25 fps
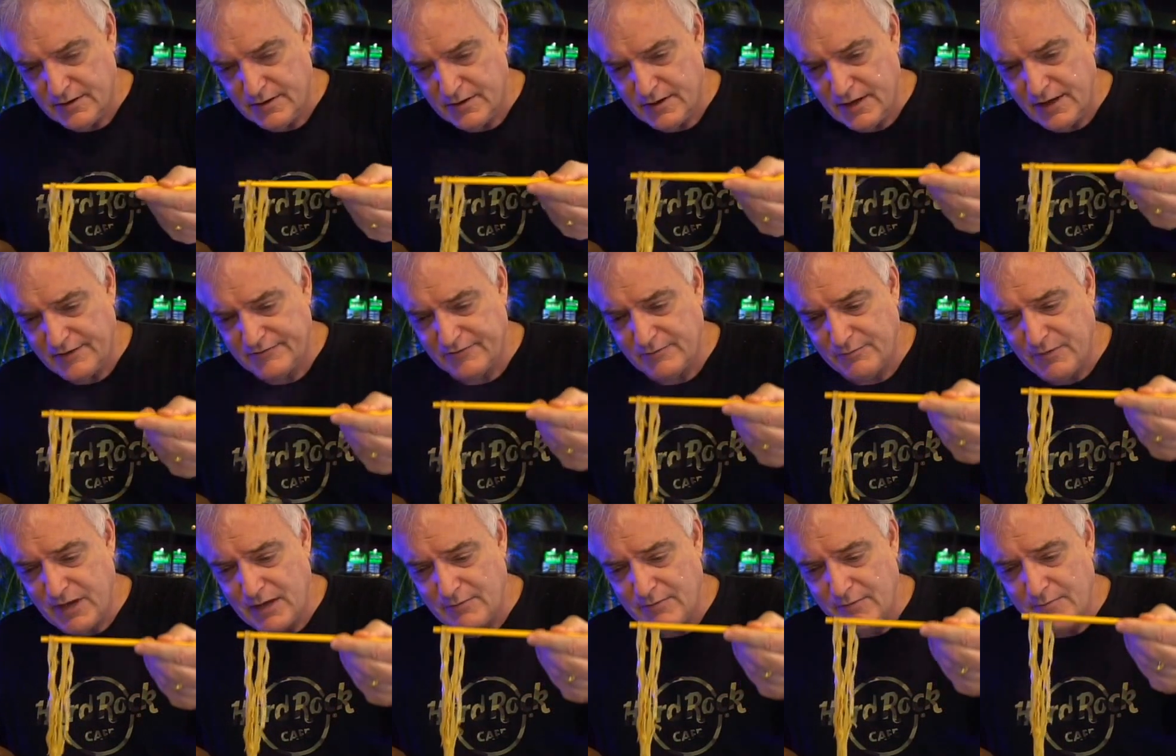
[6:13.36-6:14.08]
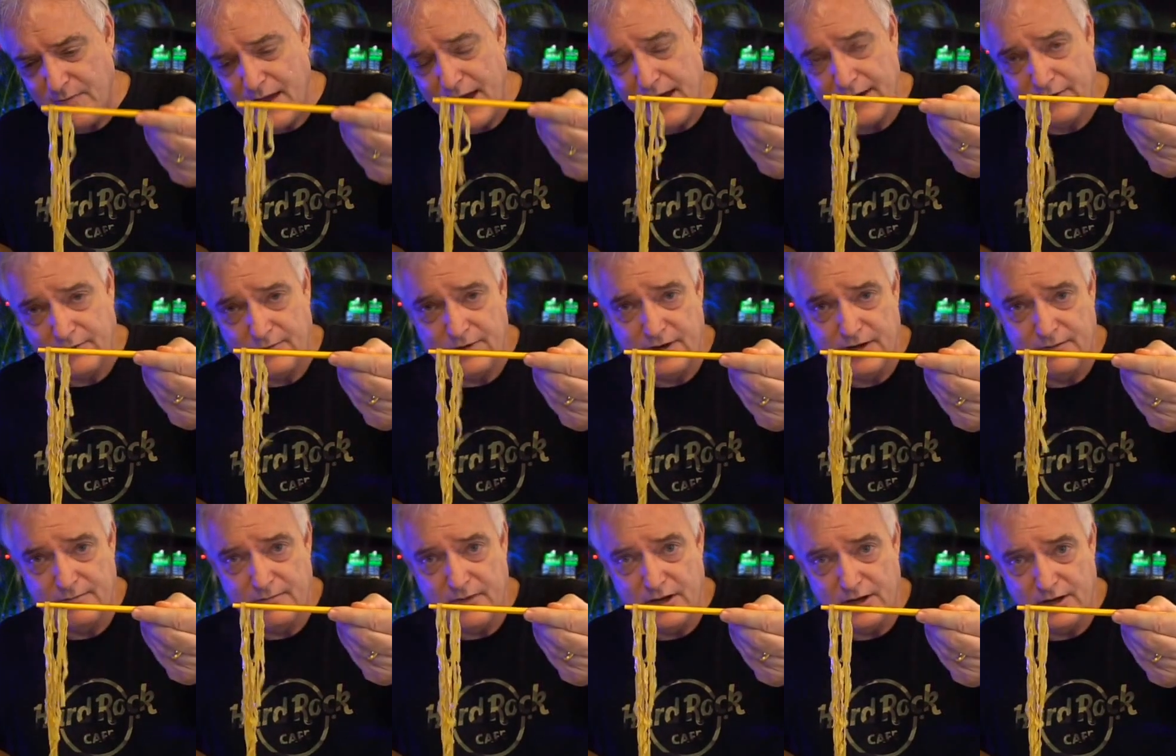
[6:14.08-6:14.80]
that's a baby back rib,
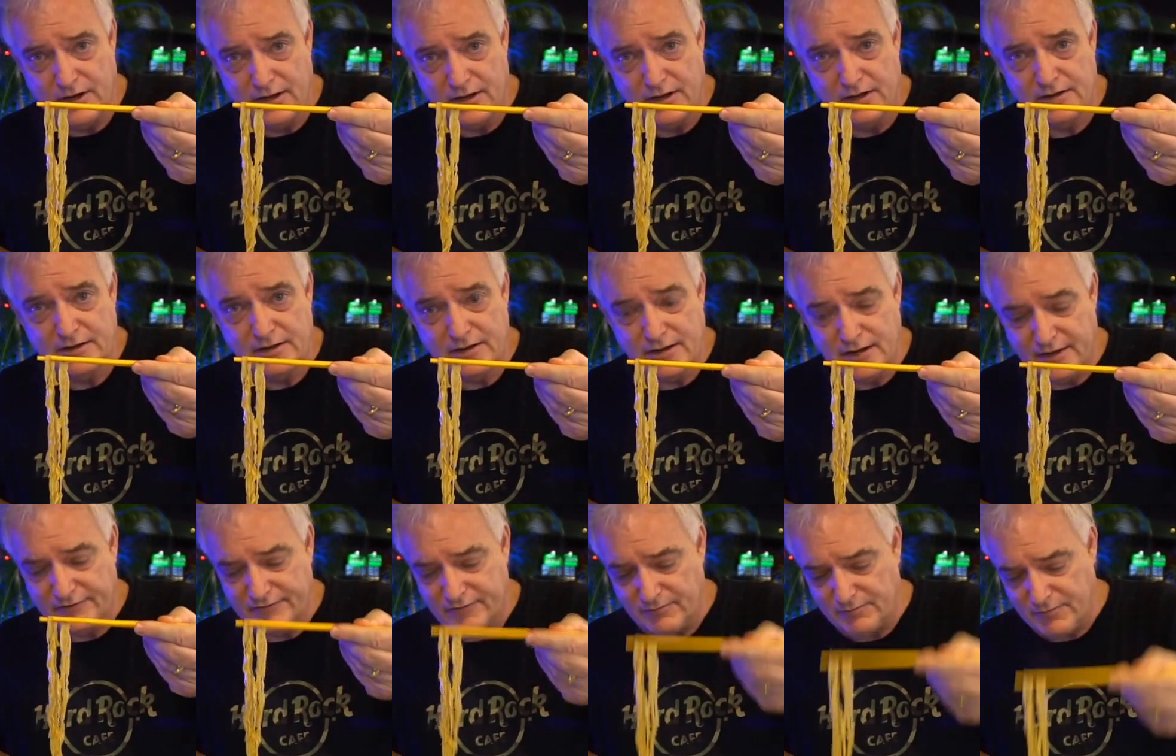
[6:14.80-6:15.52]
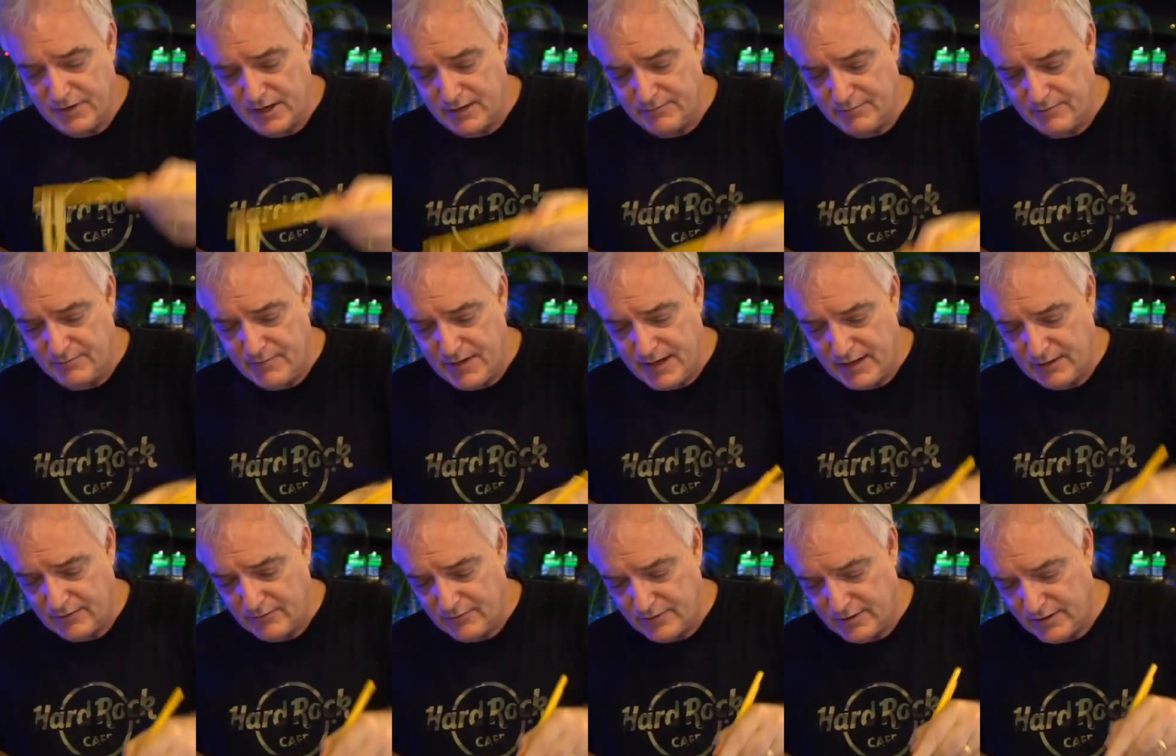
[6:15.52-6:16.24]
buddy. That's a baby back
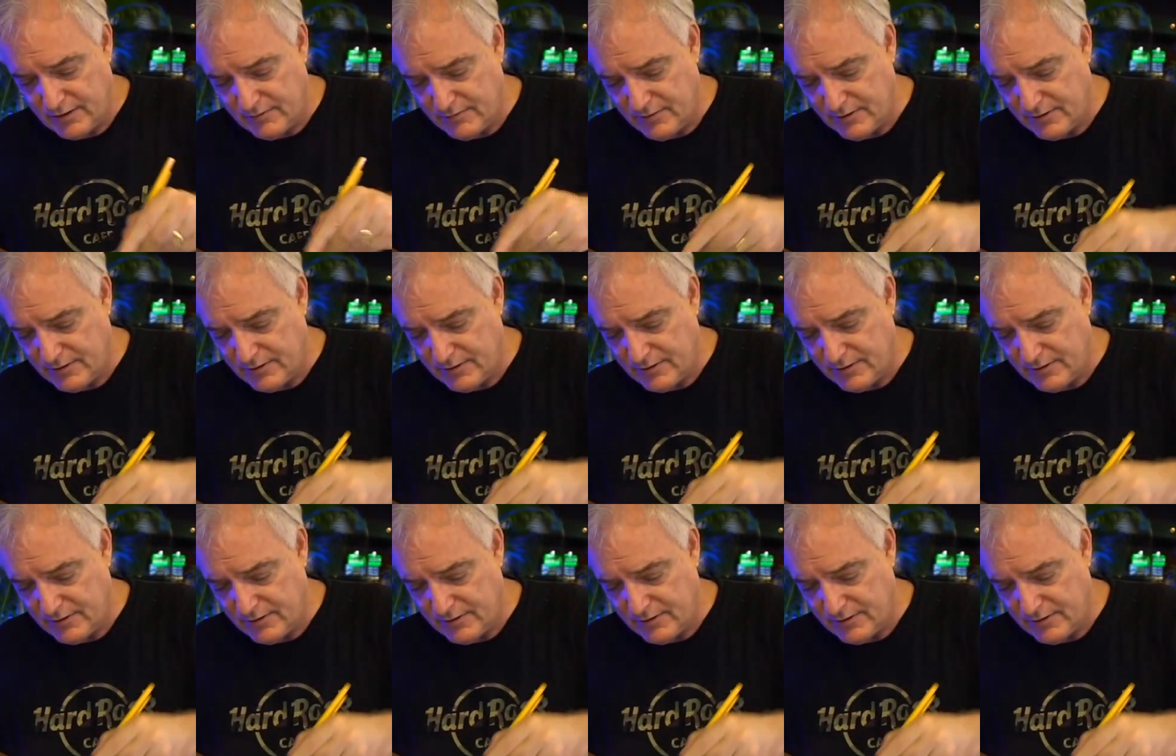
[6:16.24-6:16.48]
rib.